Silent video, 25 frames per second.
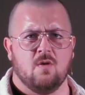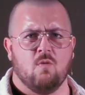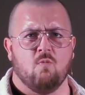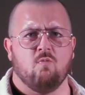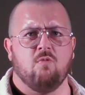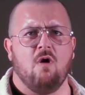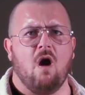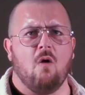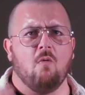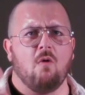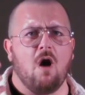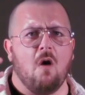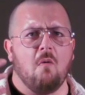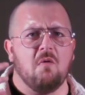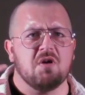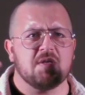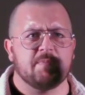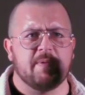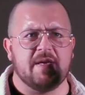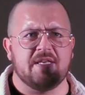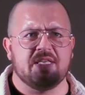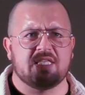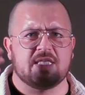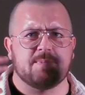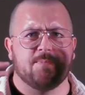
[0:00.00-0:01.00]
What was
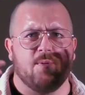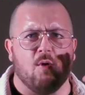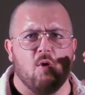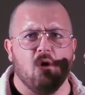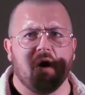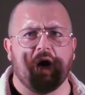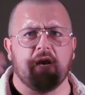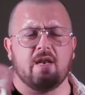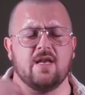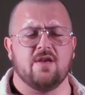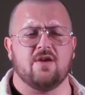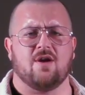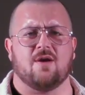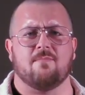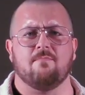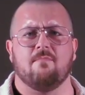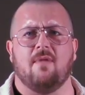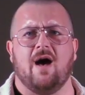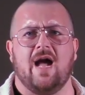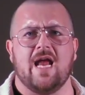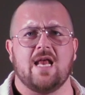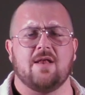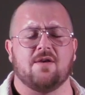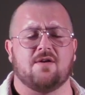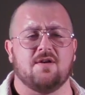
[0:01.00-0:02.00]
being spoken in your
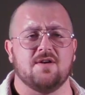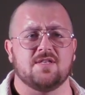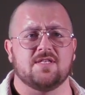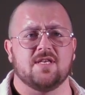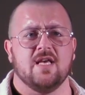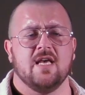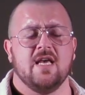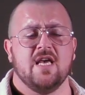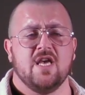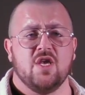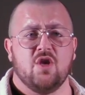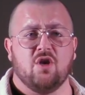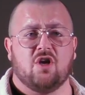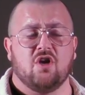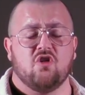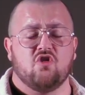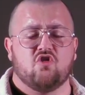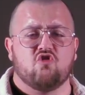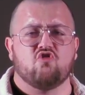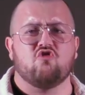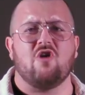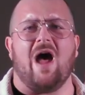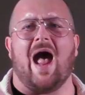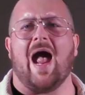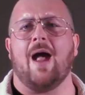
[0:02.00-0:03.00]
mind? Because you can
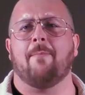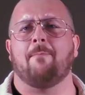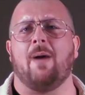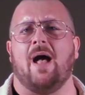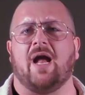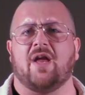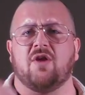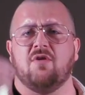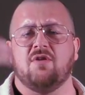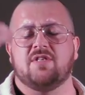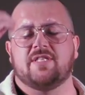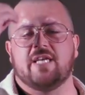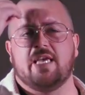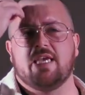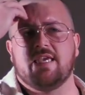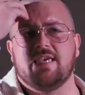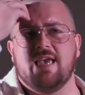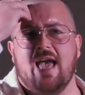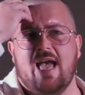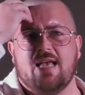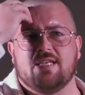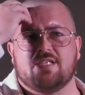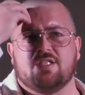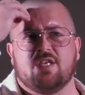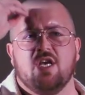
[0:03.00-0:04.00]
track back and you can say,
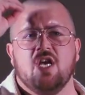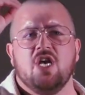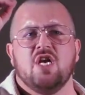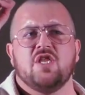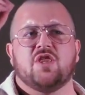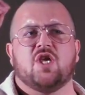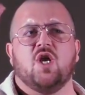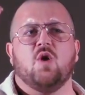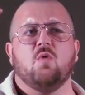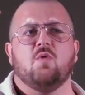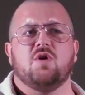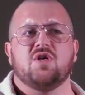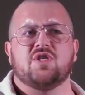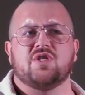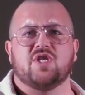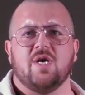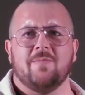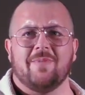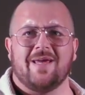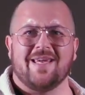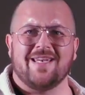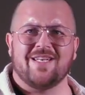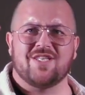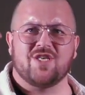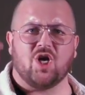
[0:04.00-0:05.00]
yes, there were some
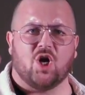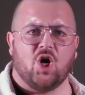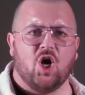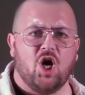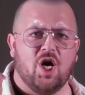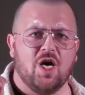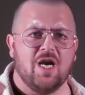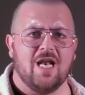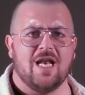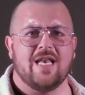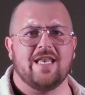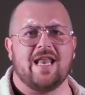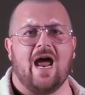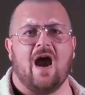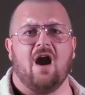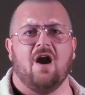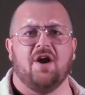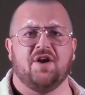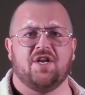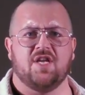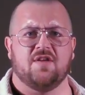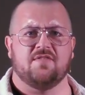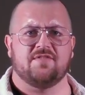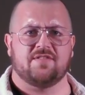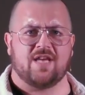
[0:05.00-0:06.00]
internal
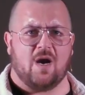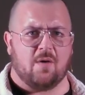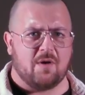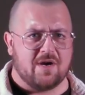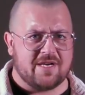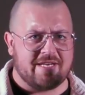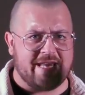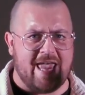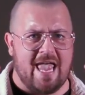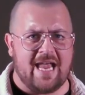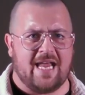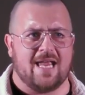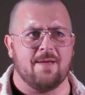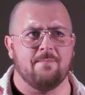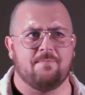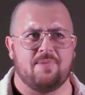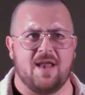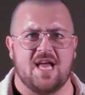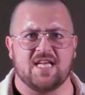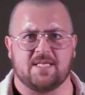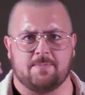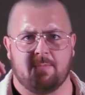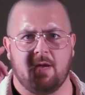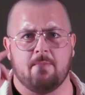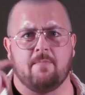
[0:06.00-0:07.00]
narratives that were taking
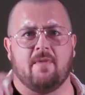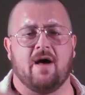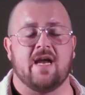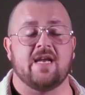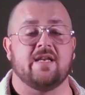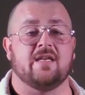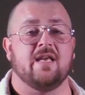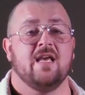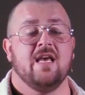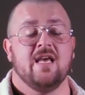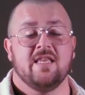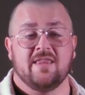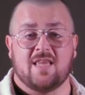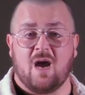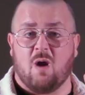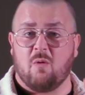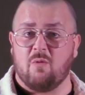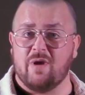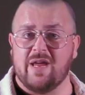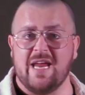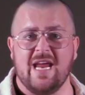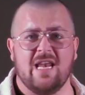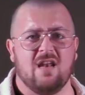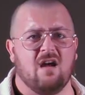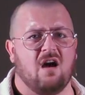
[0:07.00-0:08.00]
place in my mind that
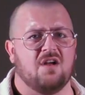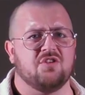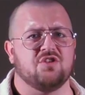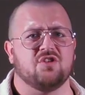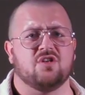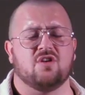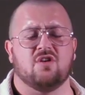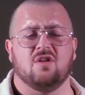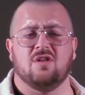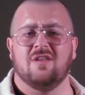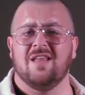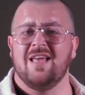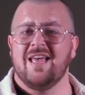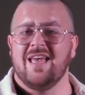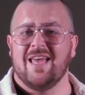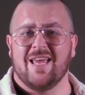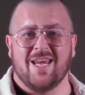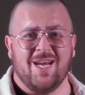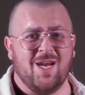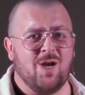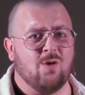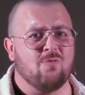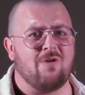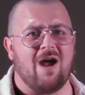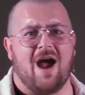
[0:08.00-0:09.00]
were illogical,
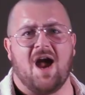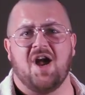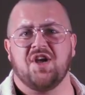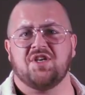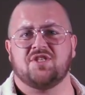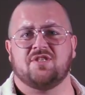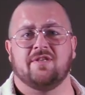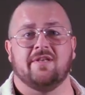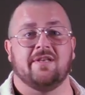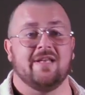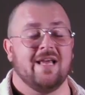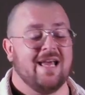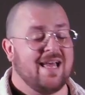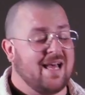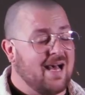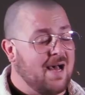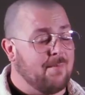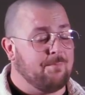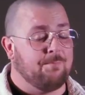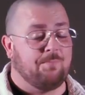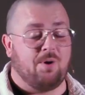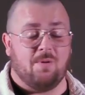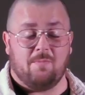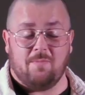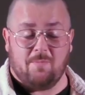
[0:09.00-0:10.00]
irrational,
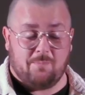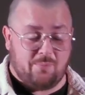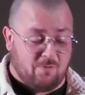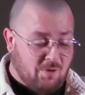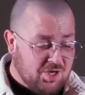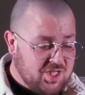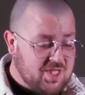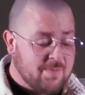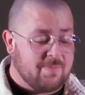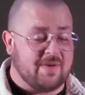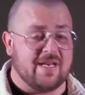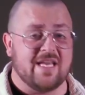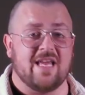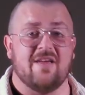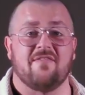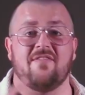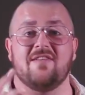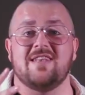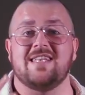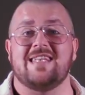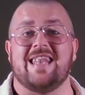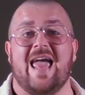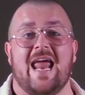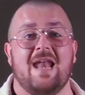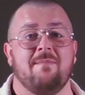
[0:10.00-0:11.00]
and ultimately have
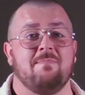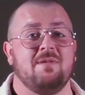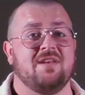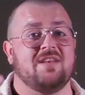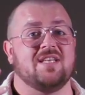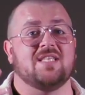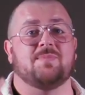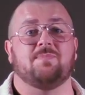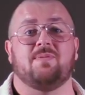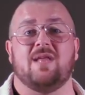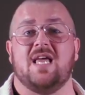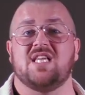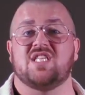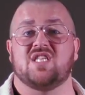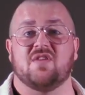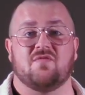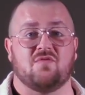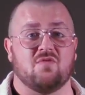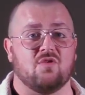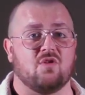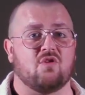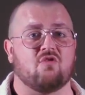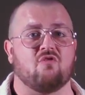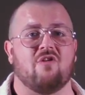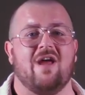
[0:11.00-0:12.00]
led me to this place of
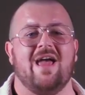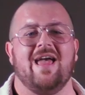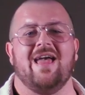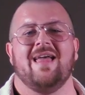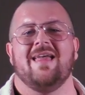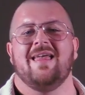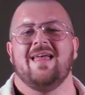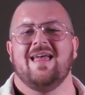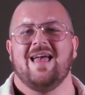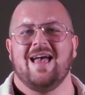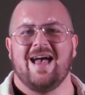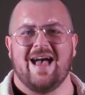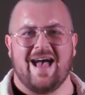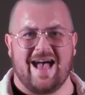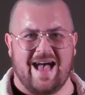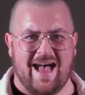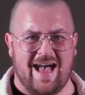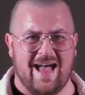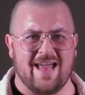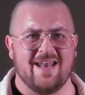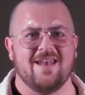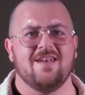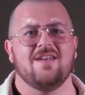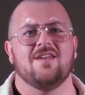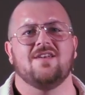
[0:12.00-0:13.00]
regret
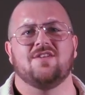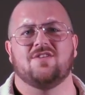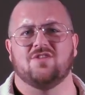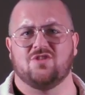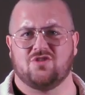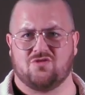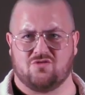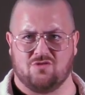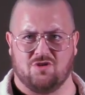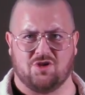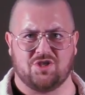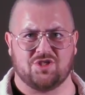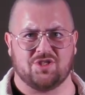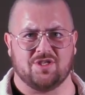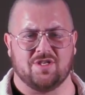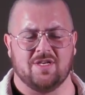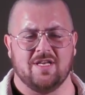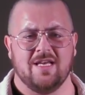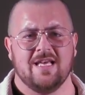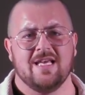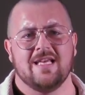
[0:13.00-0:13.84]
and destruction.